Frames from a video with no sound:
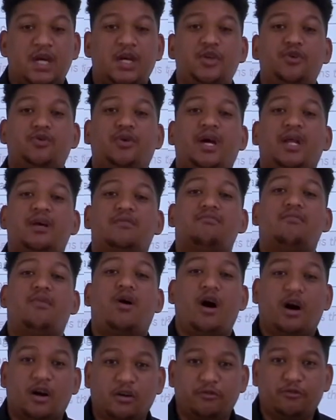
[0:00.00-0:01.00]
You get a
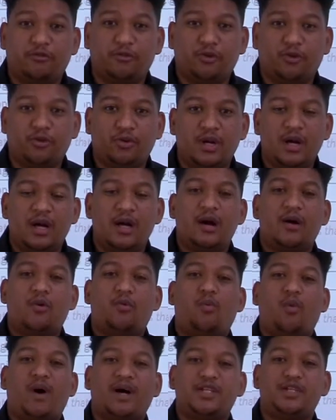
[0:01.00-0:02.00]
mark for
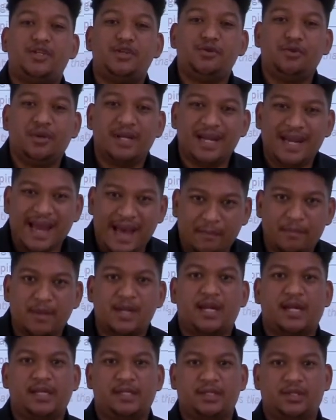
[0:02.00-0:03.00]
what you
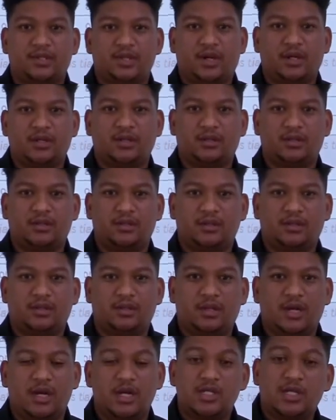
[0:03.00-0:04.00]
elaborated on.
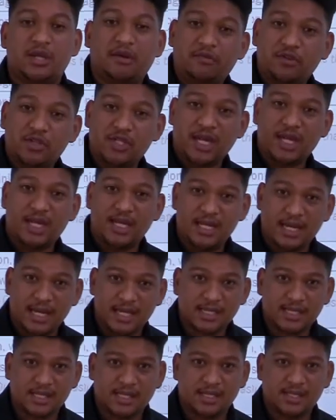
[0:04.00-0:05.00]
So if you said
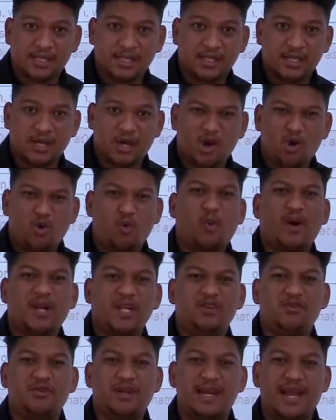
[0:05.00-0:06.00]
yes, what
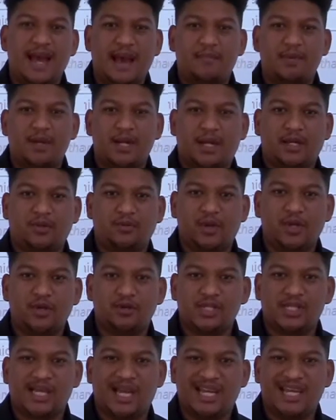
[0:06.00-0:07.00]
did you elaborate when you
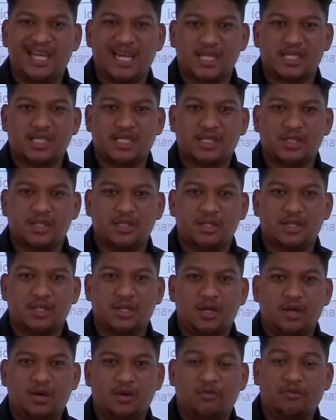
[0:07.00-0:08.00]
said yes?
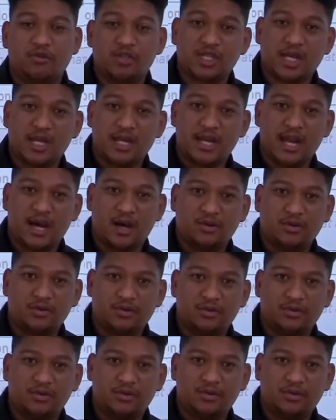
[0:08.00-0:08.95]
If you say no,